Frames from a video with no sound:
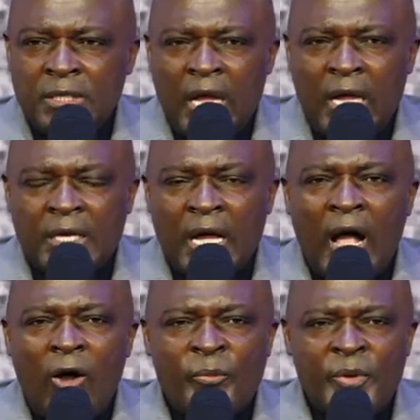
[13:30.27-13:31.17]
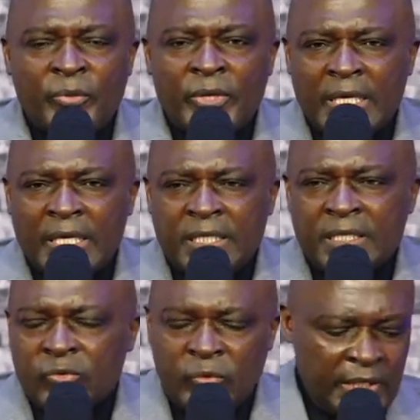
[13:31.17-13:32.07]
and how people
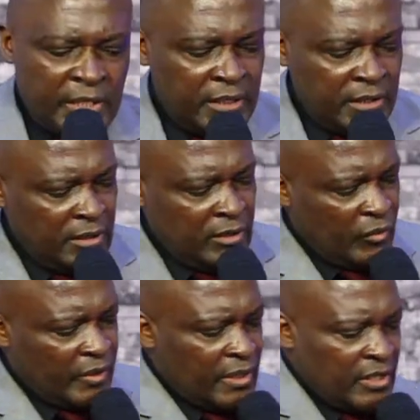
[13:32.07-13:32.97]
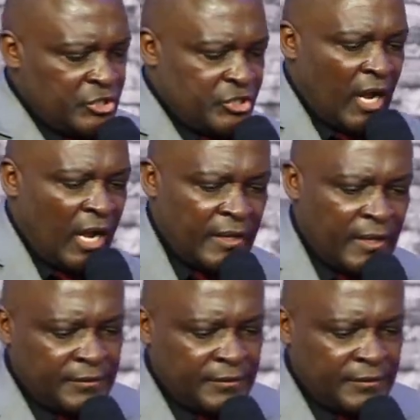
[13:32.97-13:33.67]
related with, with each other.